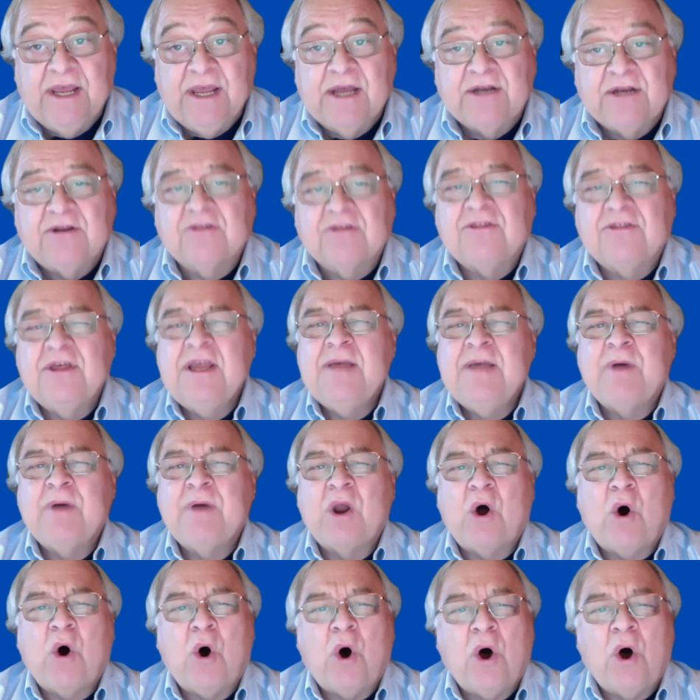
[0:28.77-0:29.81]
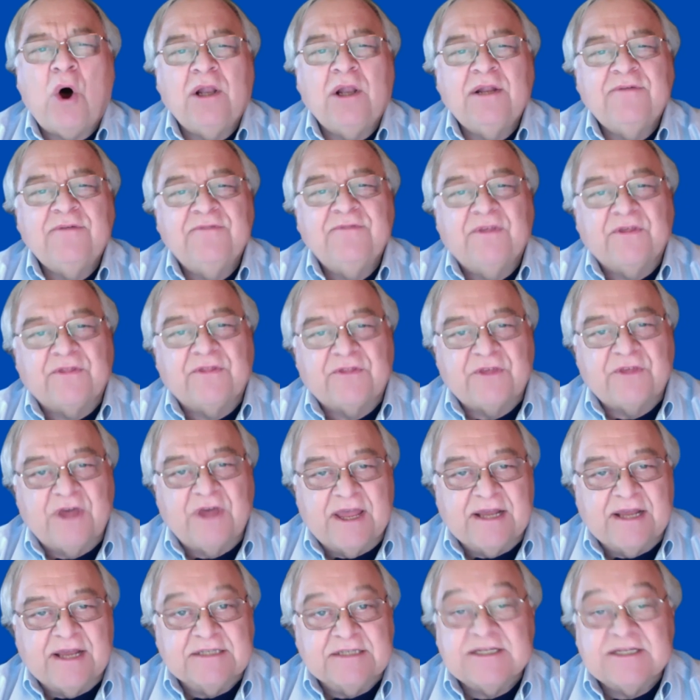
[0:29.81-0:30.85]
to think about all of the
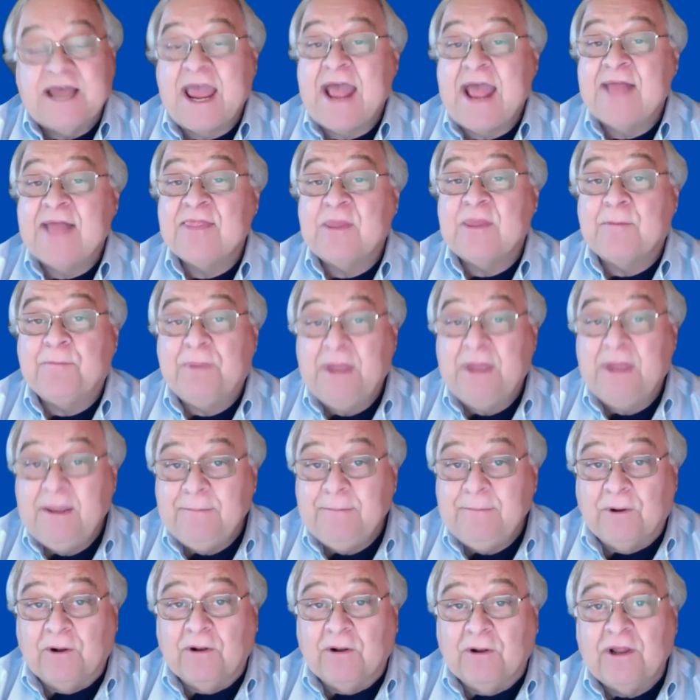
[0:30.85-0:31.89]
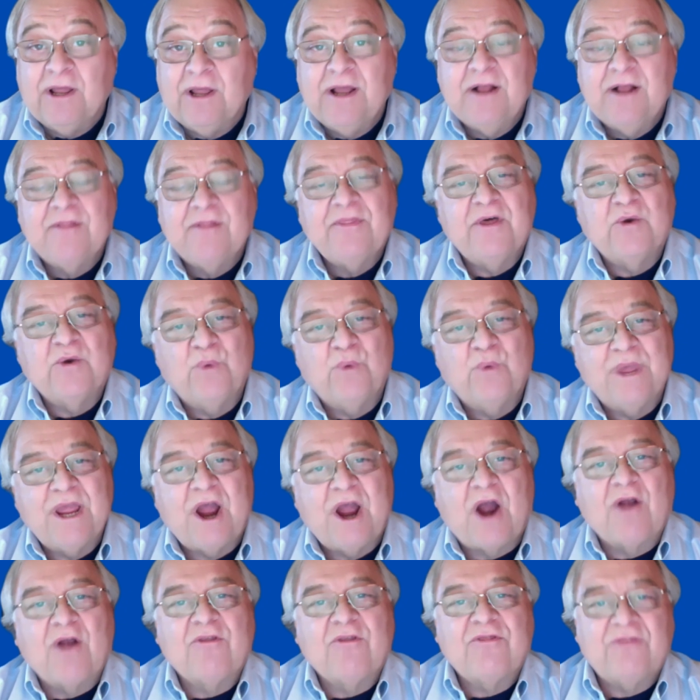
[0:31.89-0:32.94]
things and the people that we
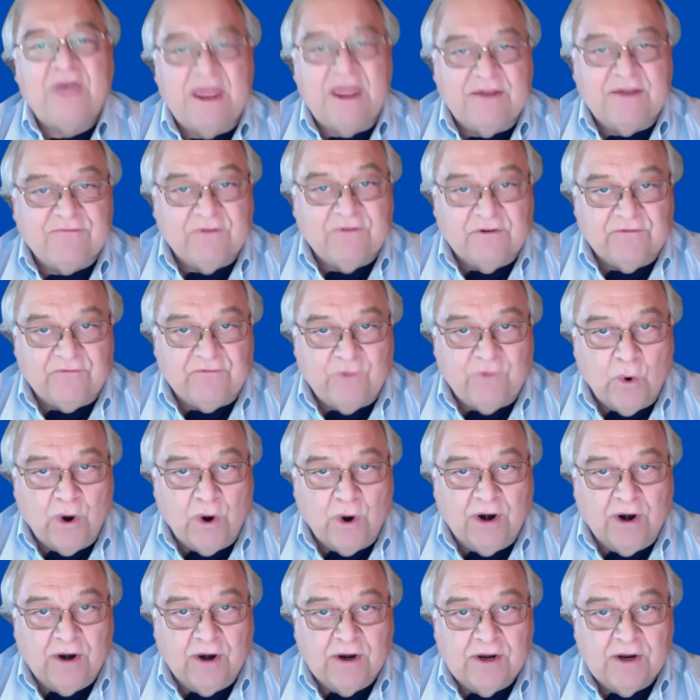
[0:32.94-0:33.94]
are thankful for.